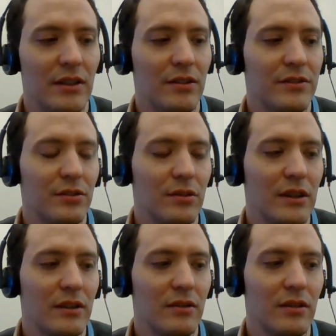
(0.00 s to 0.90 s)
Um,
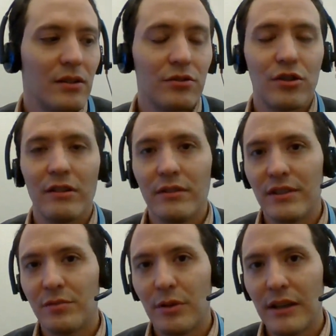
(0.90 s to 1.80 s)
it's it also can
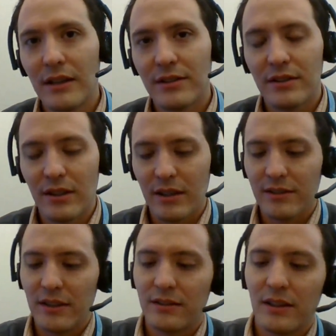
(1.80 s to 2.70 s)
you know drive a
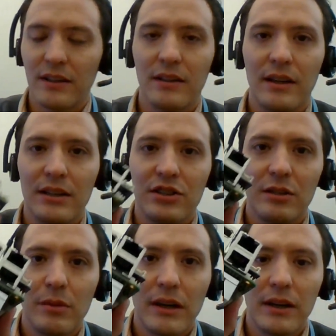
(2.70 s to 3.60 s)
display. It's like I said, it's
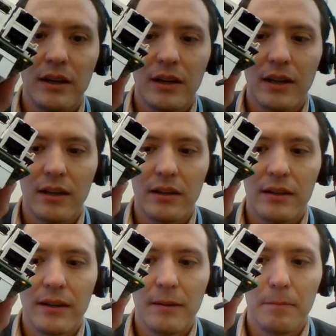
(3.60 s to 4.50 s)
got a
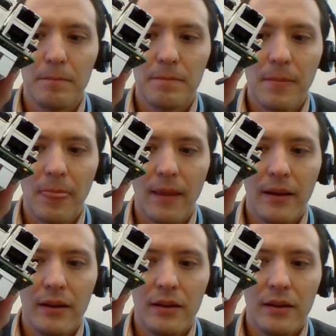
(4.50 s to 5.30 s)
HDMI and um,